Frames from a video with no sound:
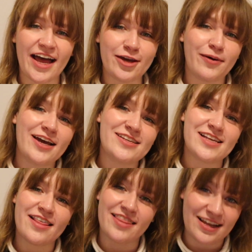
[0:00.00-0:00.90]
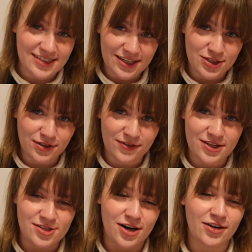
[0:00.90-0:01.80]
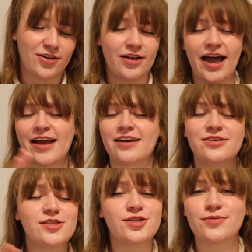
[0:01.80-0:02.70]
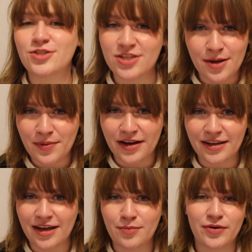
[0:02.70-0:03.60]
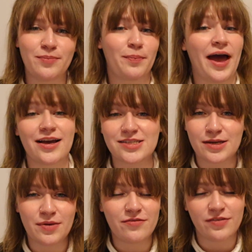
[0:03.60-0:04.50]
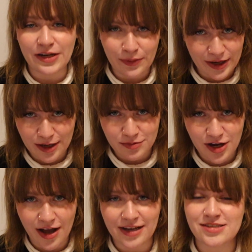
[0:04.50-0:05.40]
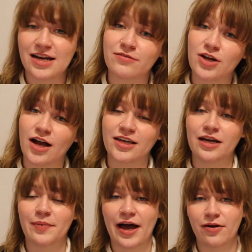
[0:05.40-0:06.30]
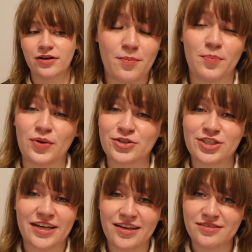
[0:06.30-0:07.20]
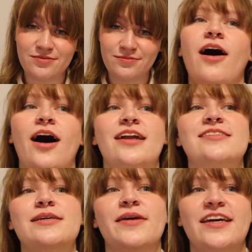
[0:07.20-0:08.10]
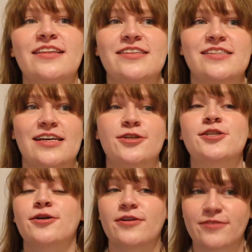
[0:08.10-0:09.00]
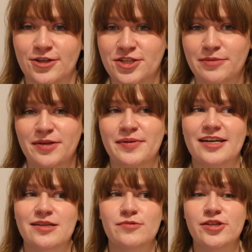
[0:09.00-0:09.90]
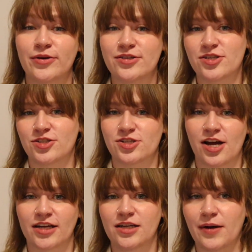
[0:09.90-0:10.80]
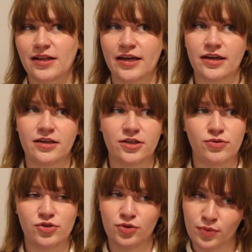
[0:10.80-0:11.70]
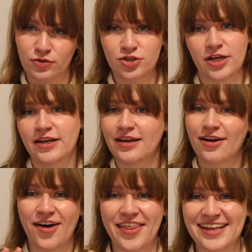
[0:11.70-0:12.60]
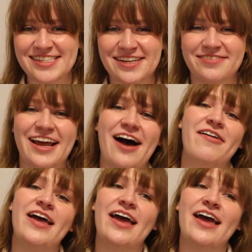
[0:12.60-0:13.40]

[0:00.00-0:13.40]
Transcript: Anyways, that's gonna do it for this article. I had to switch it up on ya and bring back some video game talk instead of talking about bullshit. Honestly, making this is like so refreshing to me because I'm so used to just talking about like YouTube bullshit and all that stuff now.